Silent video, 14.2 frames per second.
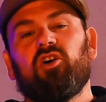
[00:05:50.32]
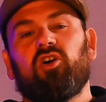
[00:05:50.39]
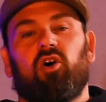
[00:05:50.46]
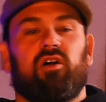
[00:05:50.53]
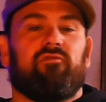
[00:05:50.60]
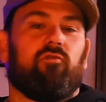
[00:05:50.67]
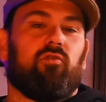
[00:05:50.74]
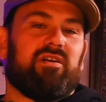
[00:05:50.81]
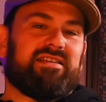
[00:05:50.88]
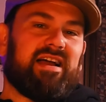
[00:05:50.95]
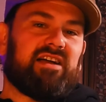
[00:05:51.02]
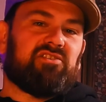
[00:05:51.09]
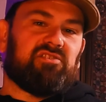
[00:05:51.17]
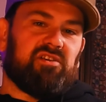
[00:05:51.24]
Carna4 is
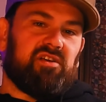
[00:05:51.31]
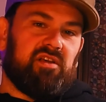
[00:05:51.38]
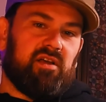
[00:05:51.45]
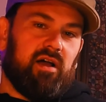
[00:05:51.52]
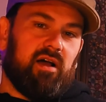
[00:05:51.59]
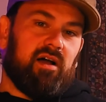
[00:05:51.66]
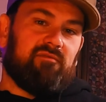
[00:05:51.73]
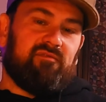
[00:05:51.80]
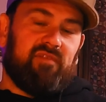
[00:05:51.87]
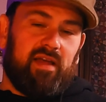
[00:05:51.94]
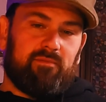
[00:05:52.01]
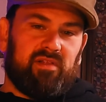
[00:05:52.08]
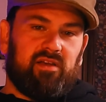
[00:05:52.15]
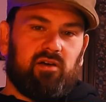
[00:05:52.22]
actually
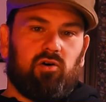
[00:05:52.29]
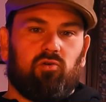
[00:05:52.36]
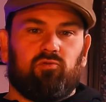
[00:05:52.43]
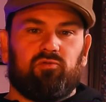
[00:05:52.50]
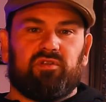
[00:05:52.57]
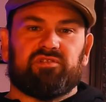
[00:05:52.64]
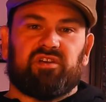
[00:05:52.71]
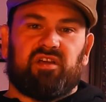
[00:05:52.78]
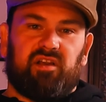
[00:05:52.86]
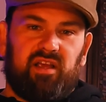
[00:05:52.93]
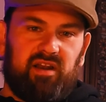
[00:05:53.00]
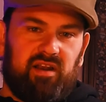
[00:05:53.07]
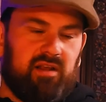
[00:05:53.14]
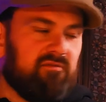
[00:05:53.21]
family owned. It's a
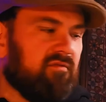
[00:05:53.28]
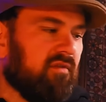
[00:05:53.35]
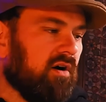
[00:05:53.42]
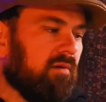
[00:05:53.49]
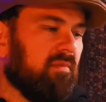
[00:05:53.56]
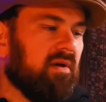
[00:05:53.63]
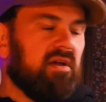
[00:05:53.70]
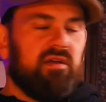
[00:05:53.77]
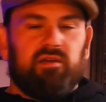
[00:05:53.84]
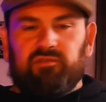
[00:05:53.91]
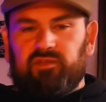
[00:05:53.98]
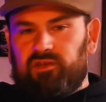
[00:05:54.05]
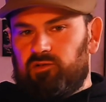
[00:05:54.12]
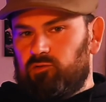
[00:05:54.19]
Canadian firm.
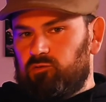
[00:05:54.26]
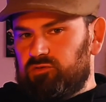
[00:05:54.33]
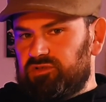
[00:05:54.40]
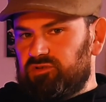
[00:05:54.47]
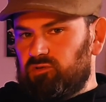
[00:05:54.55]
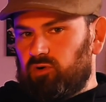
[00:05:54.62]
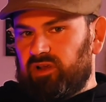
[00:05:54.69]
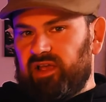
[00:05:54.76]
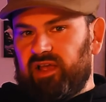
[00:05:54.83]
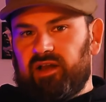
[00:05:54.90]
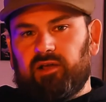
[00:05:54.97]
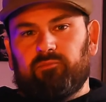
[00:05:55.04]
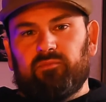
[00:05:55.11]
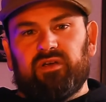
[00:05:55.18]
They use
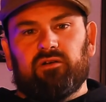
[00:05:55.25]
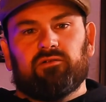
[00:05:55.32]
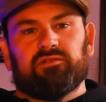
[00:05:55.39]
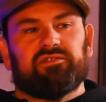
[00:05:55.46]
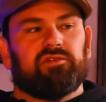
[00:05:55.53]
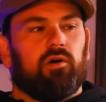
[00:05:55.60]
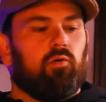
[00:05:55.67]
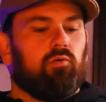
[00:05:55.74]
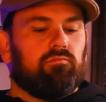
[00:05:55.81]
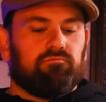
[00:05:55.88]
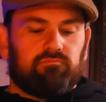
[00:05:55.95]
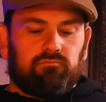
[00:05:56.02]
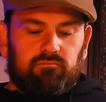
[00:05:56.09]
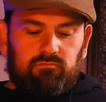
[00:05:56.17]
organic meals. So
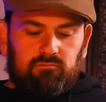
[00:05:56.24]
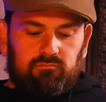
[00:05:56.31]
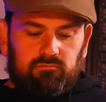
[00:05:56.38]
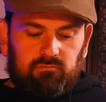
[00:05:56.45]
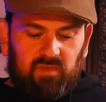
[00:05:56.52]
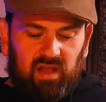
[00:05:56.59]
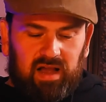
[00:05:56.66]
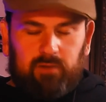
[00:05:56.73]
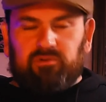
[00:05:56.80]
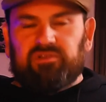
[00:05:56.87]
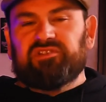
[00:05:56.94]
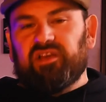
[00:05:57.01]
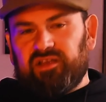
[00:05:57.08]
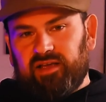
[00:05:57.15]
I
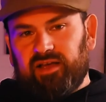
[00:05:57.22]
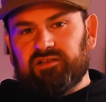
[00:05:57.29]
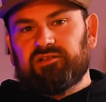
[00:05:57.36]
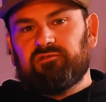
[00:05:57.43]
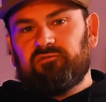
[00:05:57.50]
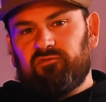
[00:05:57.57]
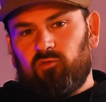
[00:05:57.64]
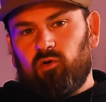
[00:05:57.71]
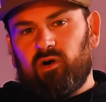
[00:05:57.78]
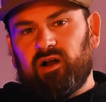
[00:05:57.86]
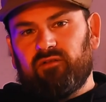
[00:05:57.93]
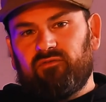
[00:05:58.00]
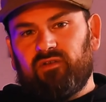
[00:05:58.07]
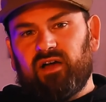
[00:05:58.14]
would say yes, 4
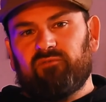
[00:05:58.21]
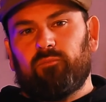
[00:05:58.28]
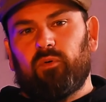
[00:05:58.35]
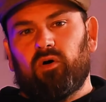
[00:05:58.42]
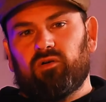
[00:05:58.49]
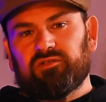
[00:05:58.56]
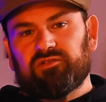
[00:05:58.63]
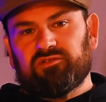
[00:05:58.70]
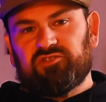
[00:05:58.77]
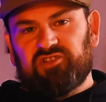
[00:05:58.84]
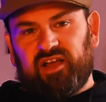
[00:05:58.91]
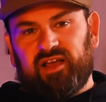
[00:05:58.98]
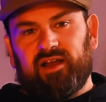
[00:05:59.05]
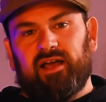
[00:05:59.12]
out of 5 paws.
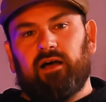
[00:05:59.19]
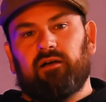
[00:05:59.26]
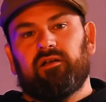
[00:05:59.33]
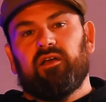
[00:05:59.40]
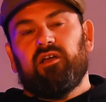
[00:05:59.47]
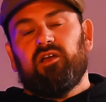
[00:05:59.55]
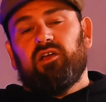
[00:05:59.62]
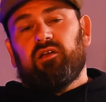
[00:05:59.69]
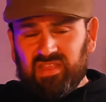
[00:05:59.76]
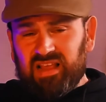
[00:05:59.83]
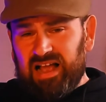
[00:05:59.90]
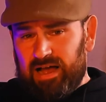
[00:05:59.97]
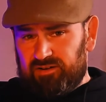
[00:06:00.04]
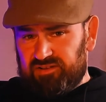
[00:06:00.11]
Check it out.
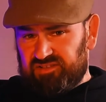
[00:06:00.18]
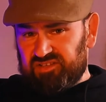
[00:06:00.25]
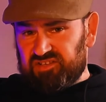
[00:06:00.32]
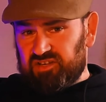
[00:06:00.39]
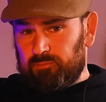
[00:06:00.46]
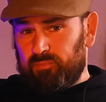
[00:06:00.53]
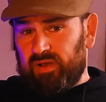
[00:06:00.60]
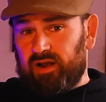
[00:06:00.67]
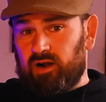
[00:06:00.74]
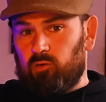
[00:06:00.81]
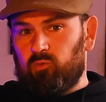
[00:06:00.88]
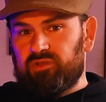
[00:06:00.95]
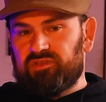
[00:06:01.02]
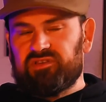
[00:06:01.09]
How does this compare
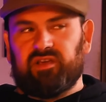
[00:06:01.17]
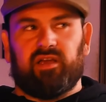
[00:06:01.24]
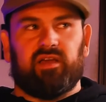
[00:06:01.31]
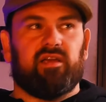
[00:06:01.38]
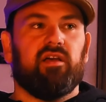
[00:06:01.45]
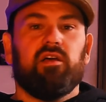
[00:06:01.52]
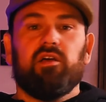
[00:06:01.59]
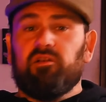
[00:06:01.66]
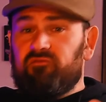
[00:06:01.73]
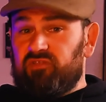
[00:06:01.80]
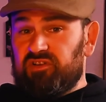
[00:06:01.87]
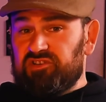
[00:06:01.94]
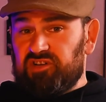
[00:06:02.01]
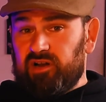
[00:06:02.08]
with, say,
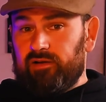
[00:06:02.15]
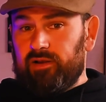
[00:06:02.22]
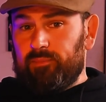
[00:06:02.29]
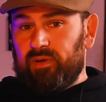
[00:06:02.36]
Visionary